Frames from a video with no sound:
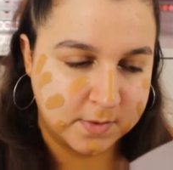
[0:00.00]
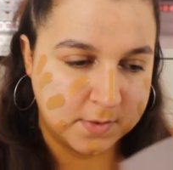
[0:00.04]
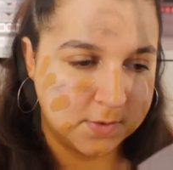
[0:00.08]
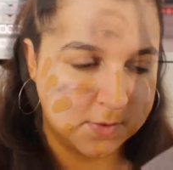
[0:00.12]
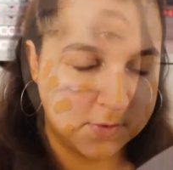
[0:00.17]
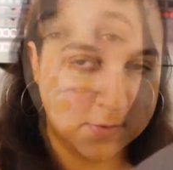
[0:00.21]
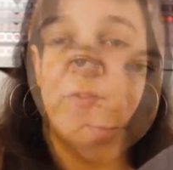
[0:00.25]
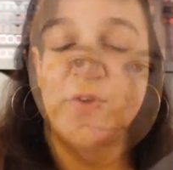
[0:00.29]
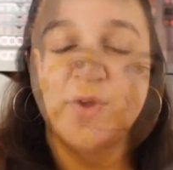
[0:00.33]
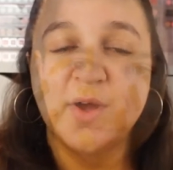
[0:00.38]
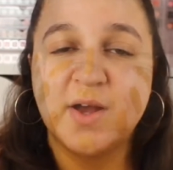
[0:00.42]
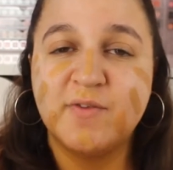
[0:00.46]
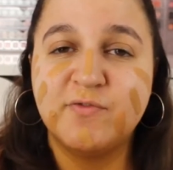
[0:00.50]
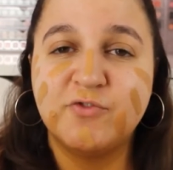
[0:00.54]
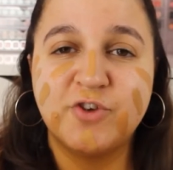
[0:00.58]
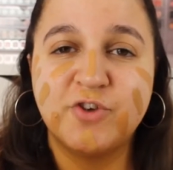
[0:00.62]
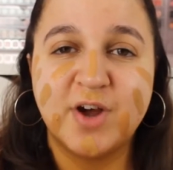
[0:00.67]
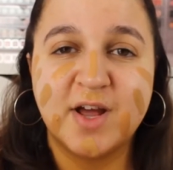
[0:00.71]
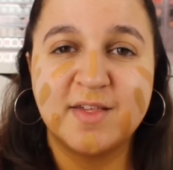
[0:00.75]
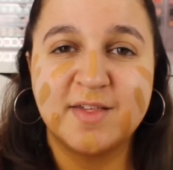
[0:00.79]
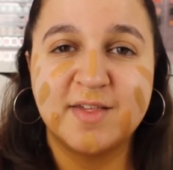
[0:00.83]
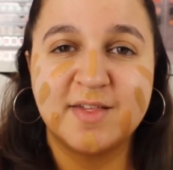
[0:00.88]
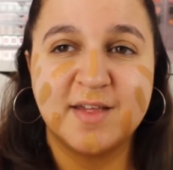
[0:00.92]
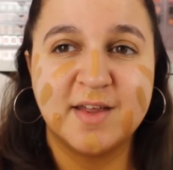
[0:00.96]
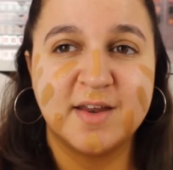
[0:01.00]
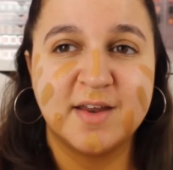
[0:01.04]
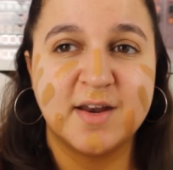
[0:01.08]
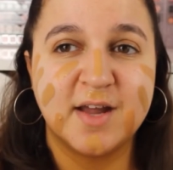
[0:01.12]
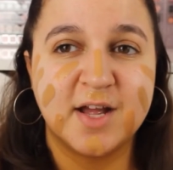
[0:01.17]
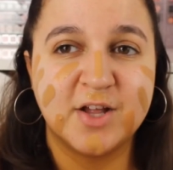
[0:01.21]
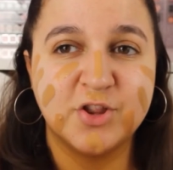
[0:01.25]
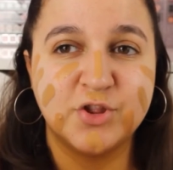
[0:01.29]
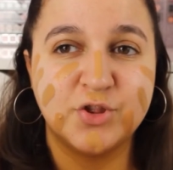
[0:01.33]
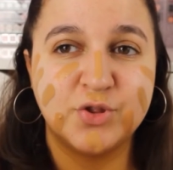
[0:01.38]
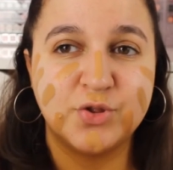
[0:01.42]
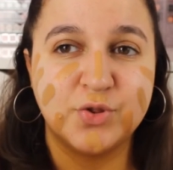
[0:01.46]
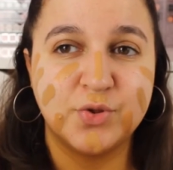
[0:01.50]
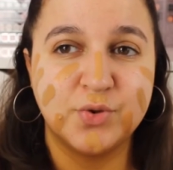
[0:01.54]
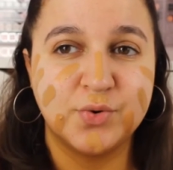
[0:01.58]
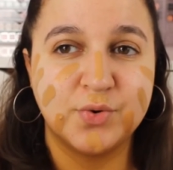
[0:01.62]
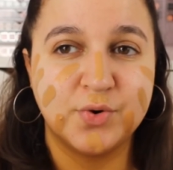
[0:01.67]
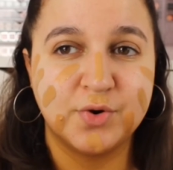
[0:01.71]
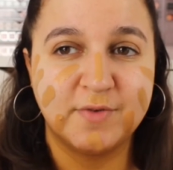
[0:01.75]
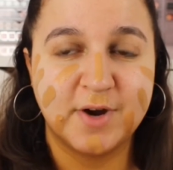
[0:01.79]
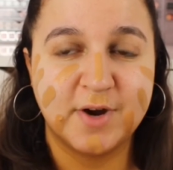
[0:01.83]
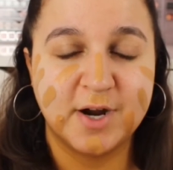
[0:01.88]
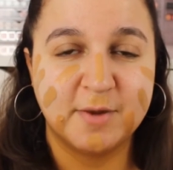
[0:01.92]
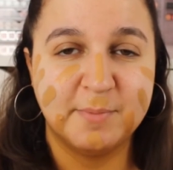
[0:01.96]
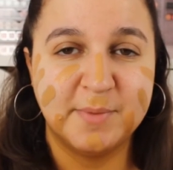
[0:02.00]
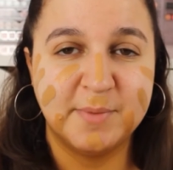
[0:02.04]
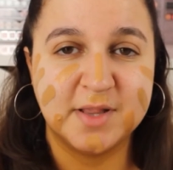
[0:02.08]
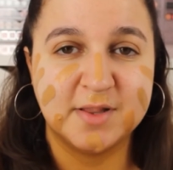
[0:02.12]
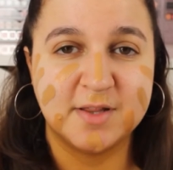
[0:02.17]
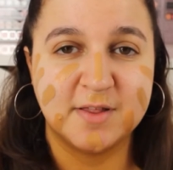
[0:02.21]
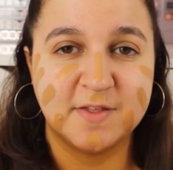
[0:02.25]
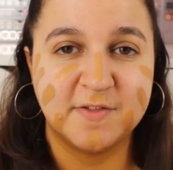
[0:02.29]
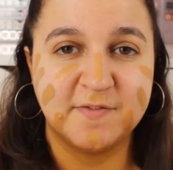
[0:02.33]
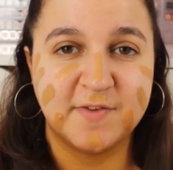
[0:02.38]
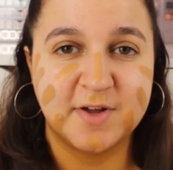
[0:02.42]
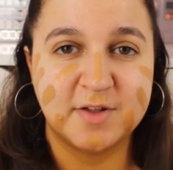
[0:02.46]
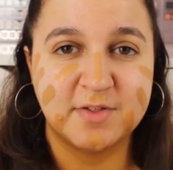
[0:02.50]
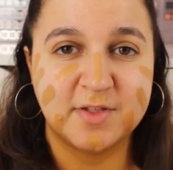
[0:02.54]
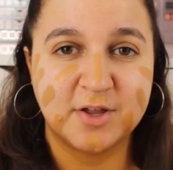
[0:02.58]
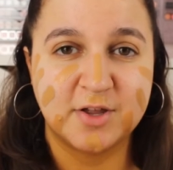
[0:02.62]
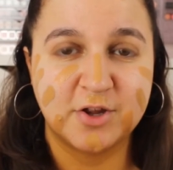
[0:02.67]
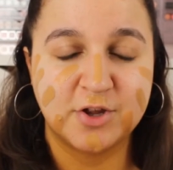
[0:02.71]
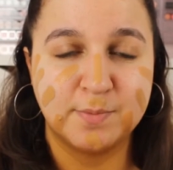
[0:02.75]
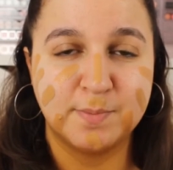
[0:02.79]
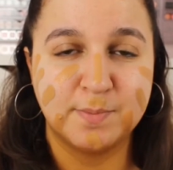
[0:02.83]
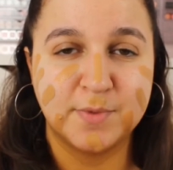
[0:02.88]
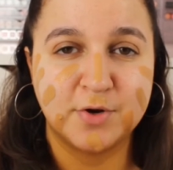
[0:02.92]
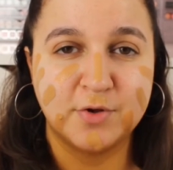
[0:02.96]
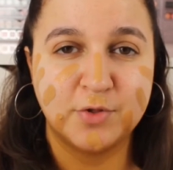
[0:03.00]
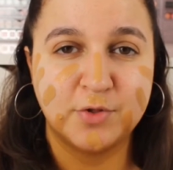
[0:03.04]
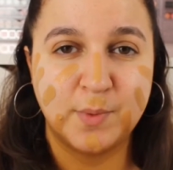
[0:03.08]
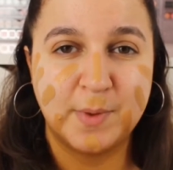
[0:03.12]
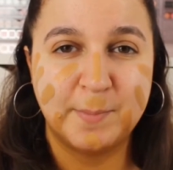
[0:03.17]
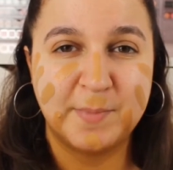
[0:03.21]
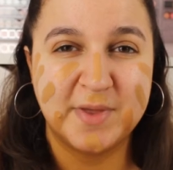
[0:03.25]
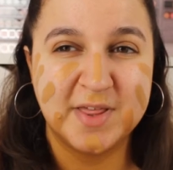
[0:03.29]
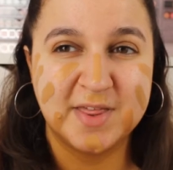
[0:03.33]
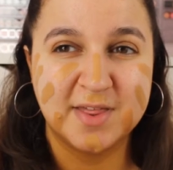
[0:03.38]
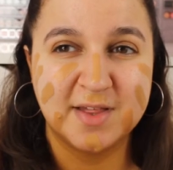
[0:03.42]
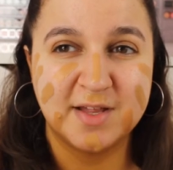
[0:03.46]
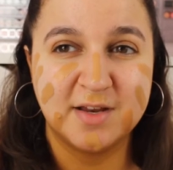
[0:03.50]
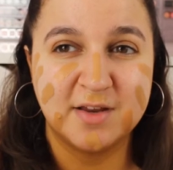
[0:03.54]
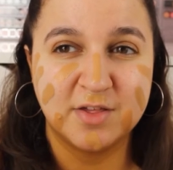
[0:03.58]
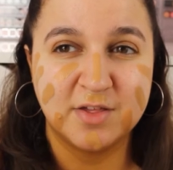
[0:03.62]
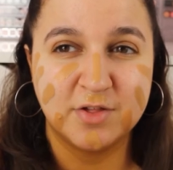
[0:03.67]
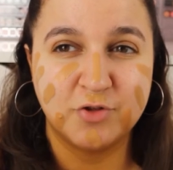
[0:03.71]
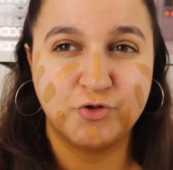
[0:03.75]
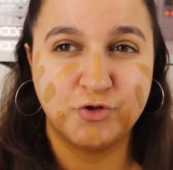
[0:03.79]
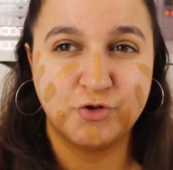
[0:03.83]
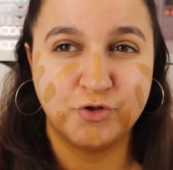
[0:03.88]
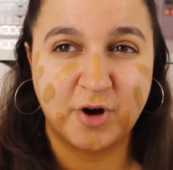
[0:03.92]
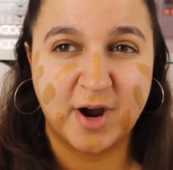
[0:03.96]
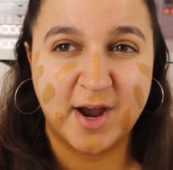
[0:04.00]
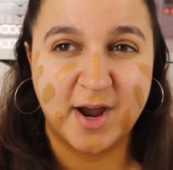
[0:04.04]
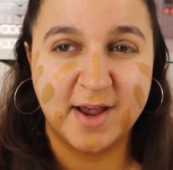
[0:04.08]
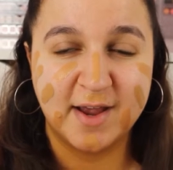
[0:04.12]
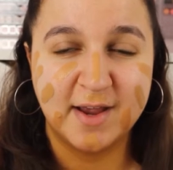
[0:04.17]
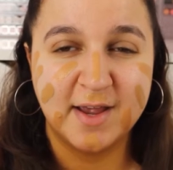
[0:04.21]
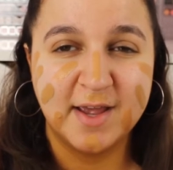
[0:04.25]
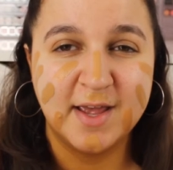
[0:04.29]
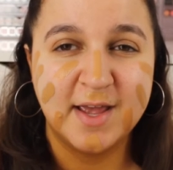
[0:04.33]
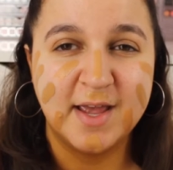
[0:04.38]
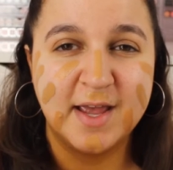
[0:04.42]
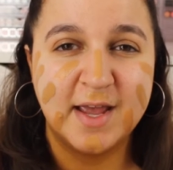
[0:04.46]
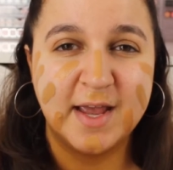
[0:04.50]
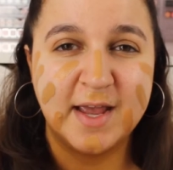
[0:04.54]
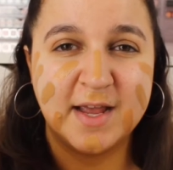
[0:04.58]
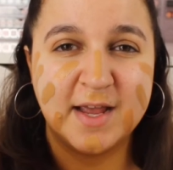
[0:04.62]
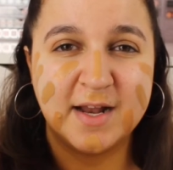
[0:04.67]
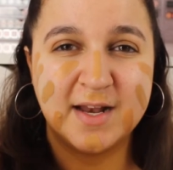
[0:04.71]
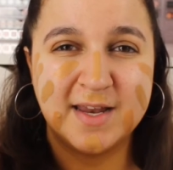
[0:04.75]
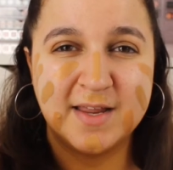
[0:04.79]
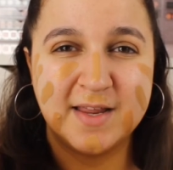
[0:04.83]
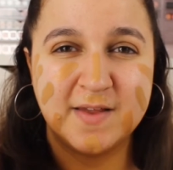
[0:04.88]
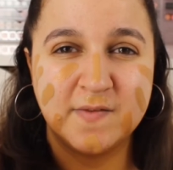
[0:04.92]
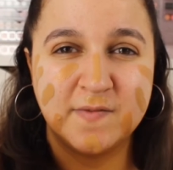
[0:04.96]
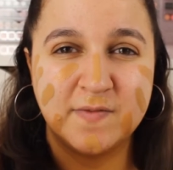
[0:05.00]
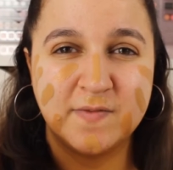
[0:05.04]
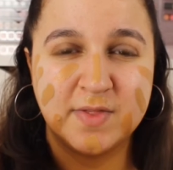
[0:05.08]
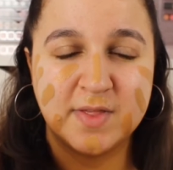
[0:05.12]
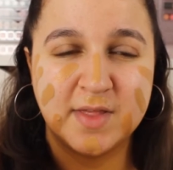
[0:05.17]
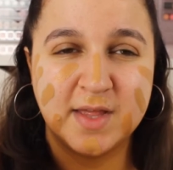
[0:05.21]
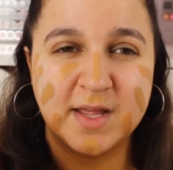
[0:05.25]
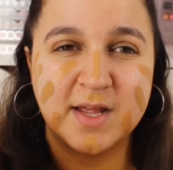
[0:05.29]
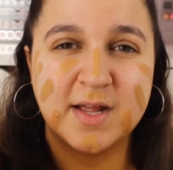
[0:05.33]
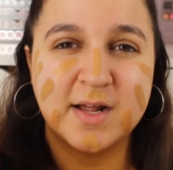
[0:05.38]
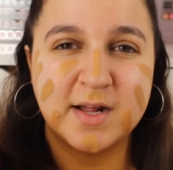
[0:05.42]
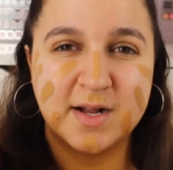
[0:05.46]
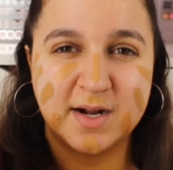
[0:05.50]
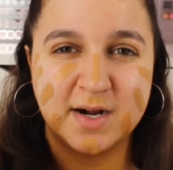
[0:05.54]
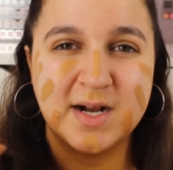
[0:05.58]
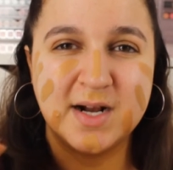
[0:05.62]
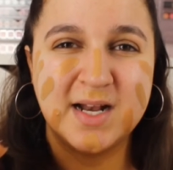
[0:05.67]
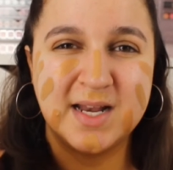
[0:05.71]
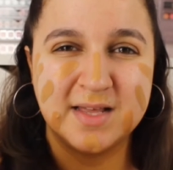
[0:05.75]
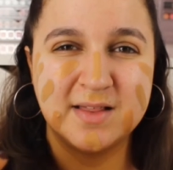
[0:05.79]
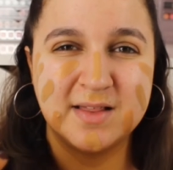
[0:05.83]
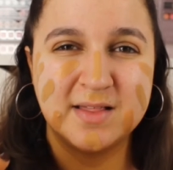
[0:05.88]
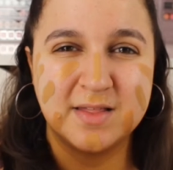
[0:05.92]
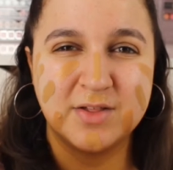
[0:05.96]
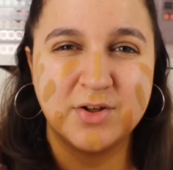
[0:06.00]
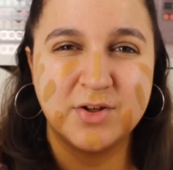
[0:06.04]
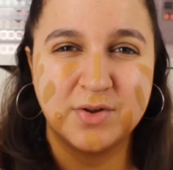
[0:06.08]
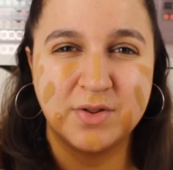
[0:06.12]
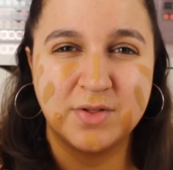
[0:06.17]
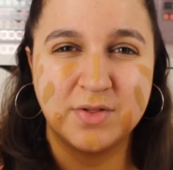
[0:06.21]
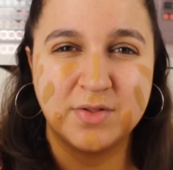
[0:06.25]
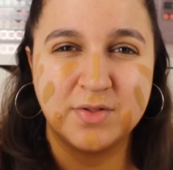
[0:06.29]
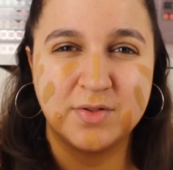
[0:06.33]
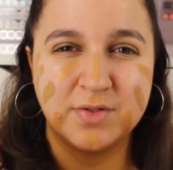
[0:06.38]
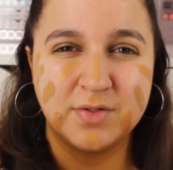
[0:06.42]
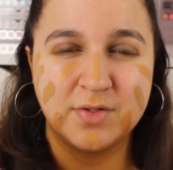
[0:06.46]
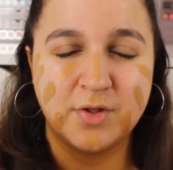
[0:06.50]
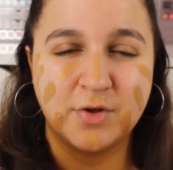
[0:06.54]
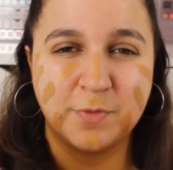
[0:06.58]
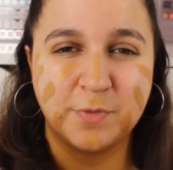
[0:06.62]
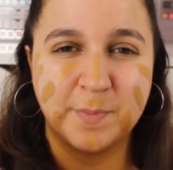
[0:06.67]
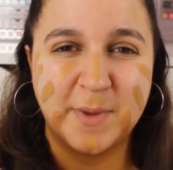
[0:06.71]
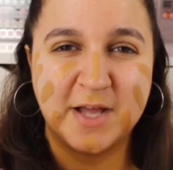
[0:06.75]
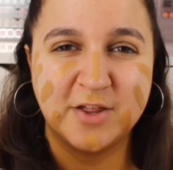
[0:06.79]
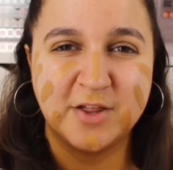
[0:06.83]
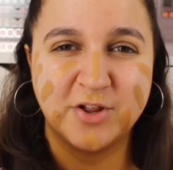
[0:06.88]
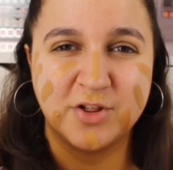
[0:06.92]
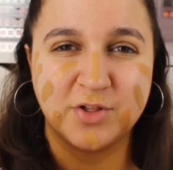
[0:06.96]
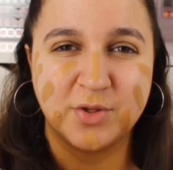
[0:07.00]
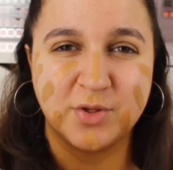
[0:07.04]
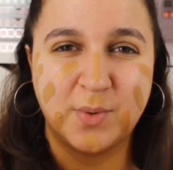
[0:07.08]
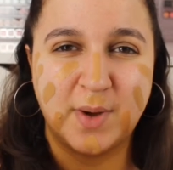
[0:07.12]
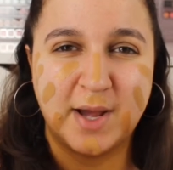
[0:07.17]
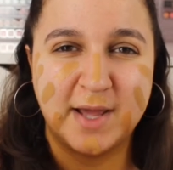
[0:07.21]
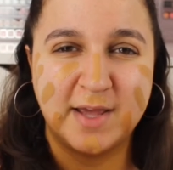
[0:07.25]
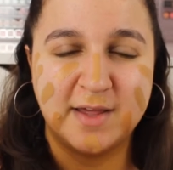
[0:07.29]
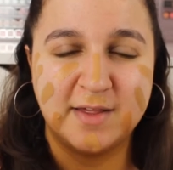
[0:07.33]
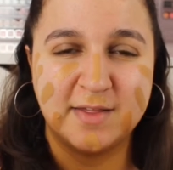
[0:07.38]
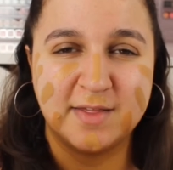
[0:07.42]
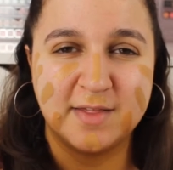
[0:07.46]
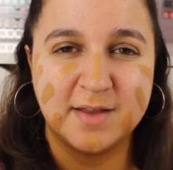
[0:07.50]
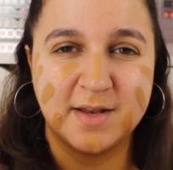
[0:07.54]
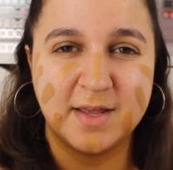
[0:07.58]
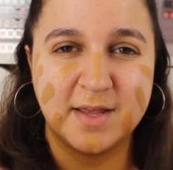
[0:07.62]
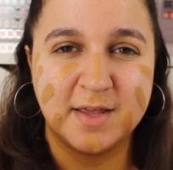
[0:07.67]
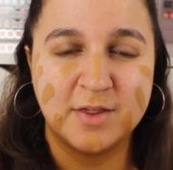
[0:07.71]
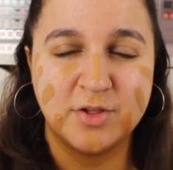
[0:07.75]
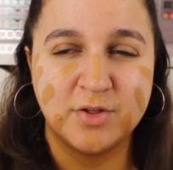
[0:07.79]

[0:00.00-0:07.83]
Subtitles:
If you have dry skin, I do not recommend this foundation, because when my skin is dry, it clings to those patches quite easily.